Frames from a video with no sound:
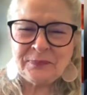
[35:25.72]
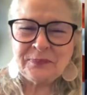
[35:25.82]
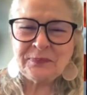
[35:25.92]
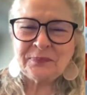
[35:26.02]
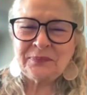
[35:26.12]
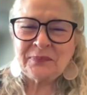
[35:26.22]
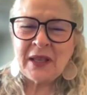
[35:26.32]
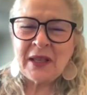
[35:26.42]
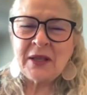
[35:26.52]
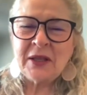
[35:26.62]

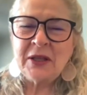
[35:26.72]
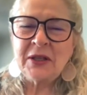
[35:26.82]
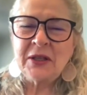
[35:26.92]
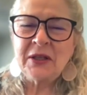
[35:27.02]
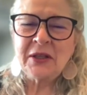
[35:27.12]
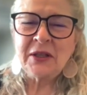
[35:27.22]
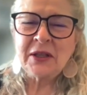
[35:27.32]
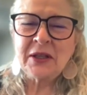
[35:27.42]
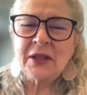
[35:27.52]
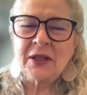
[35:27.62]

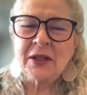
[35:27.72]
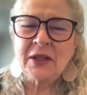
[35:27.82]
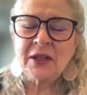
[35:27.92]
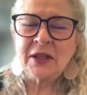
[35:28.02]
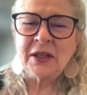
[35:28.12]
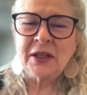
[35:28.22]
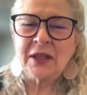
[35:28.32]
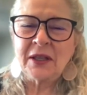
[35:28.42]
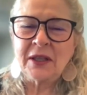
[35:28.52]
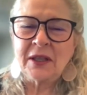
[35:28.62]

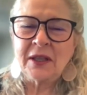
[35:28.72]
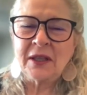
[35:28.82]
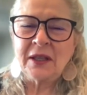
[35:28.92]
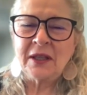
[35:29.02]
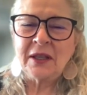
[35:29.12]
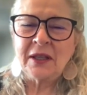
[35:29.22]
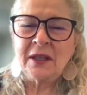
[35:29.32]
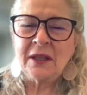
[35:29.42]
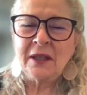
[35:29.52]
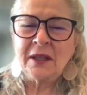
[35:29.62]

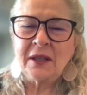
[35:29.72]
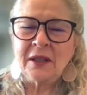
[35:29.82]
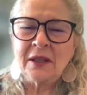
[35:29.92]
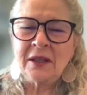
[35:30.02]
No words are spoken by the person on screen.